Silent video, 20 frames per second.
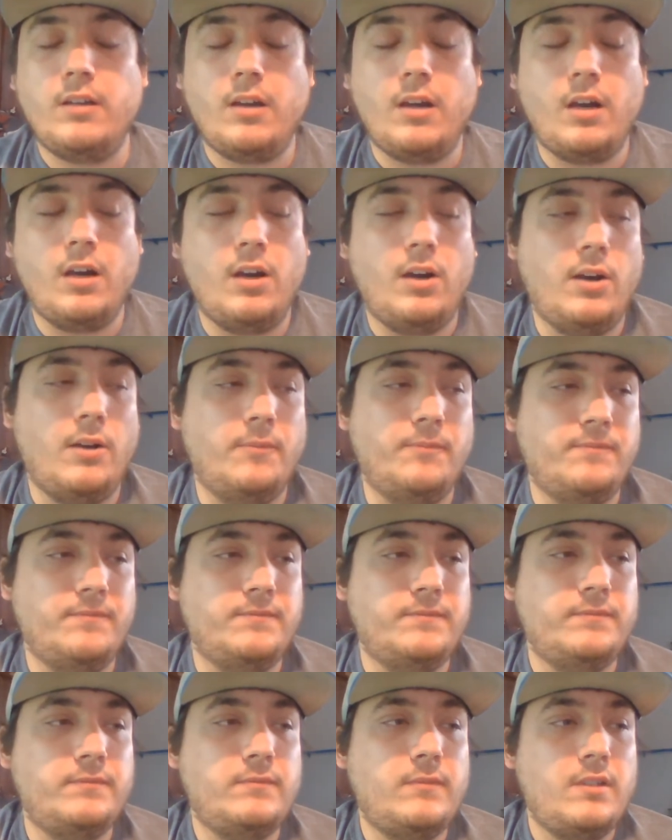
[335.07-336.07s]

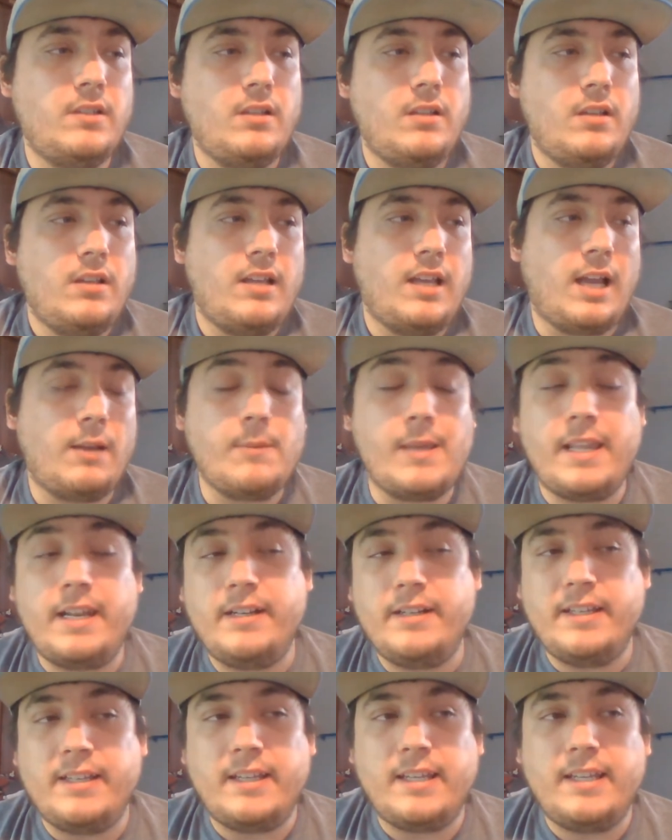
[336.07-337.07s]
Um, I'm
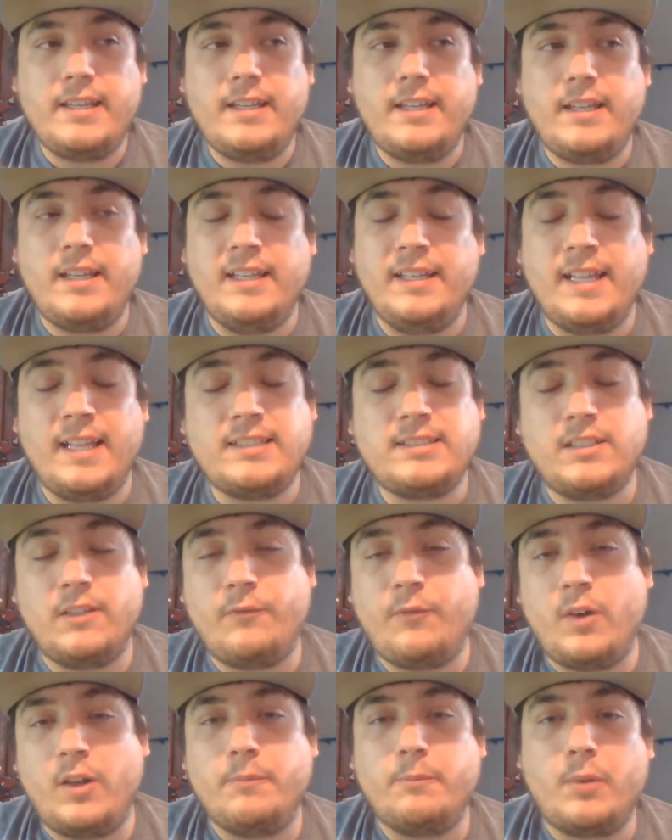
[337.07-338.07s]
editing it, and that's the
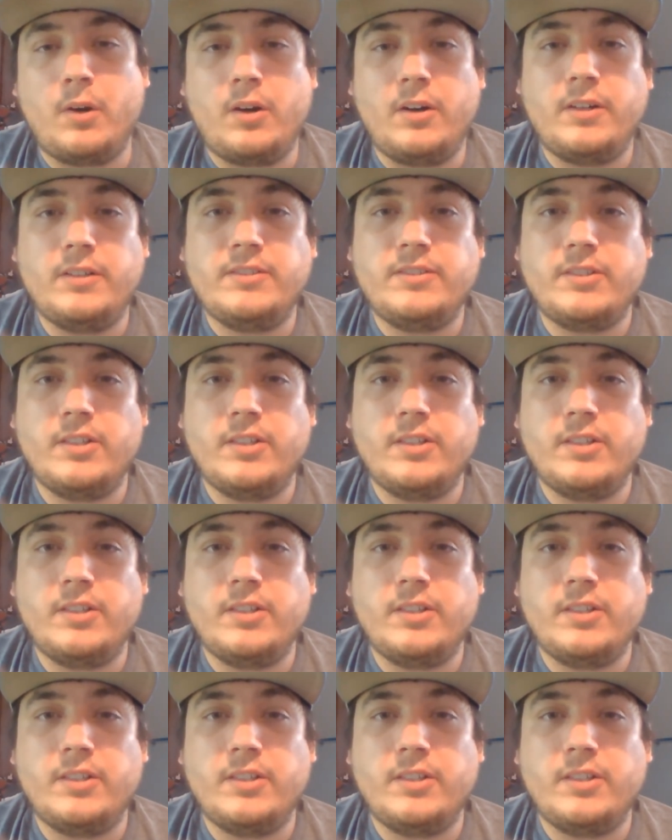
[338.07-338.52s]
fun part.